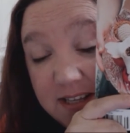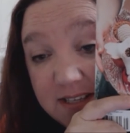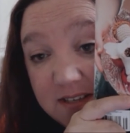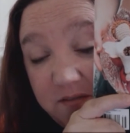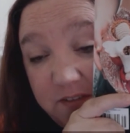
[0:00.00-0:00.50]

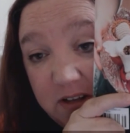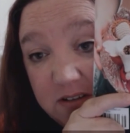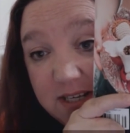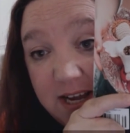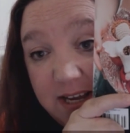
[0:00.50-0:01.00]
It's
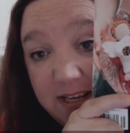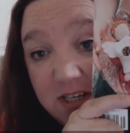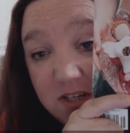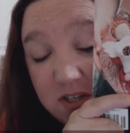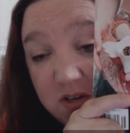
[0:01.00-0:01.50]
felt cut
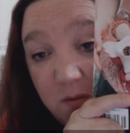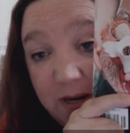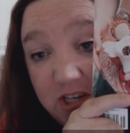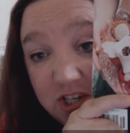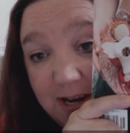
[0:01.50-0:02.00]
into
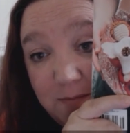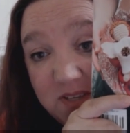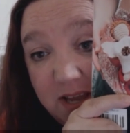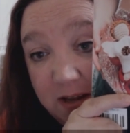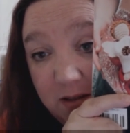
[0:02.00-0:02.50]
snowman
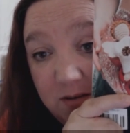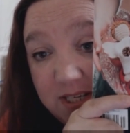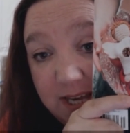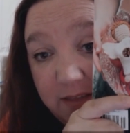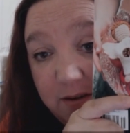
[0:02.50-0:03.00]
shapes and
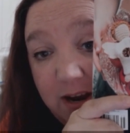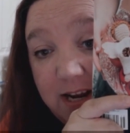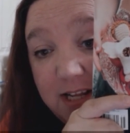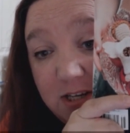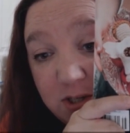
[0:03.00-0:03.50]
glued together,
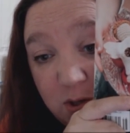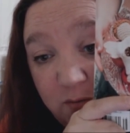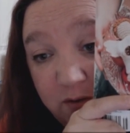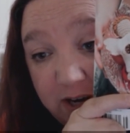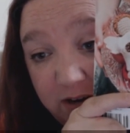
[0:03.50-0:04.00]
and it is
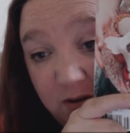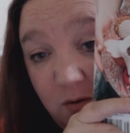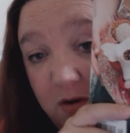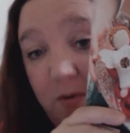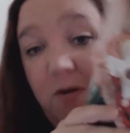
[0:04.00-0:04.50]
so freaking
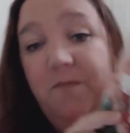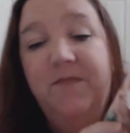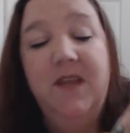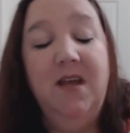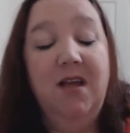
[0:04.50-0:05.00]
adorable.
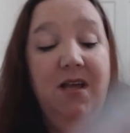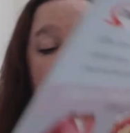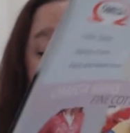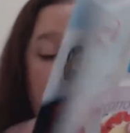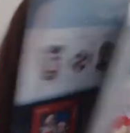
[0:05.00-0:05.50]

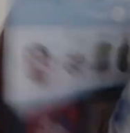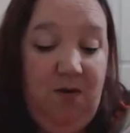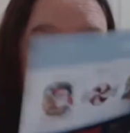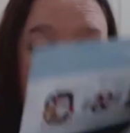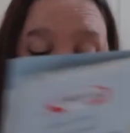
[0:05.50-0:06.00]
So she
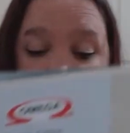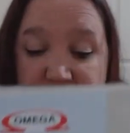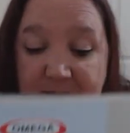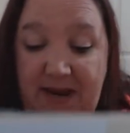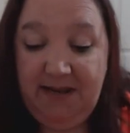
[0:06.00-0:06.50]
wants
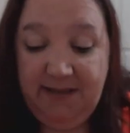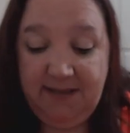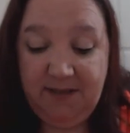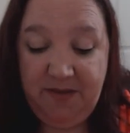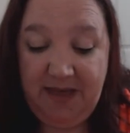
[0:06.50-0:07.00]
to make
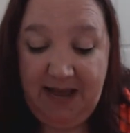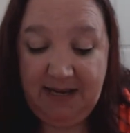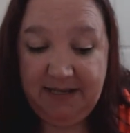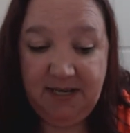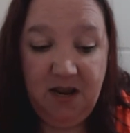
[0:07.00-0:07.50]
some of
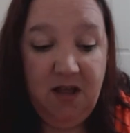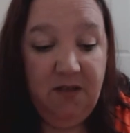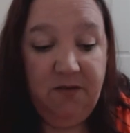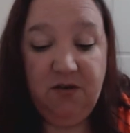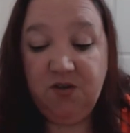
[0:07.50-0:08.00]
that.
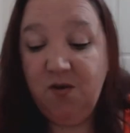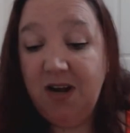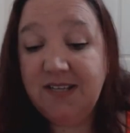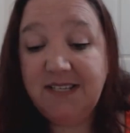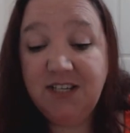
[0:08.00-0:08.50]
There's
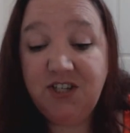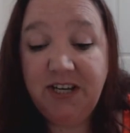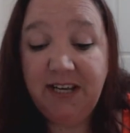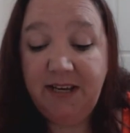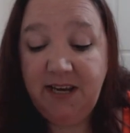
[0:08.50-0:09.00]
cross
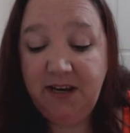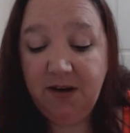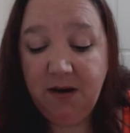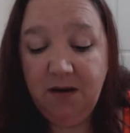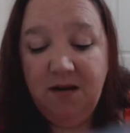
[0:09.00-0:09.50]
stitching in
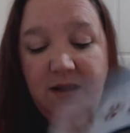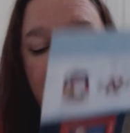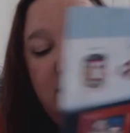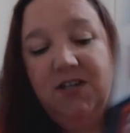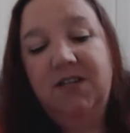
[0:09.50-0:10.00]
here.
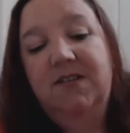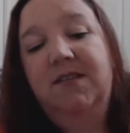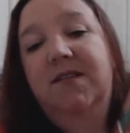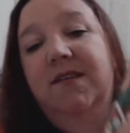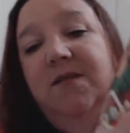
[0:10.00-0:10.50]
You can
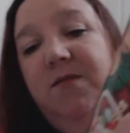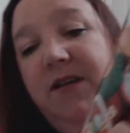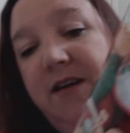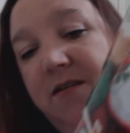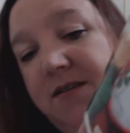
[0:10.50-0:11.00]
see this
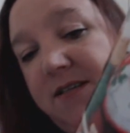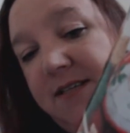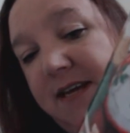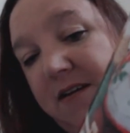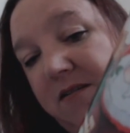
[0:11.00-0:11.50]
one here is a
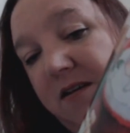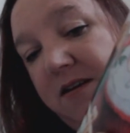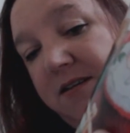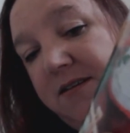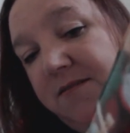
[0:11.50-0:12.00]
Santa
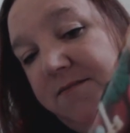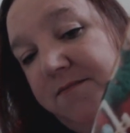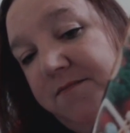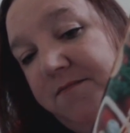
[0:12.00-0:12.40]
Claus.